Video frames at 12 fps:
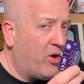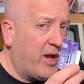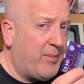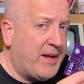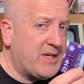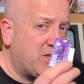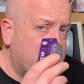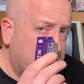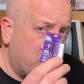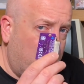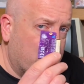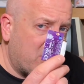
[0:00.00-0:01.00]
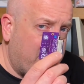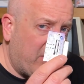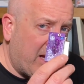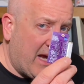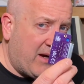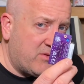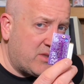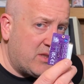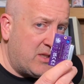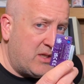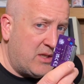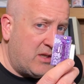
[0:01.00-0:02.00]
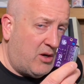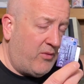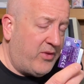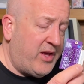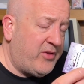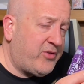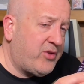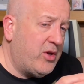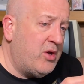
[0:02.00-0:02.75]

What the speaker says: I managed to short something out on this,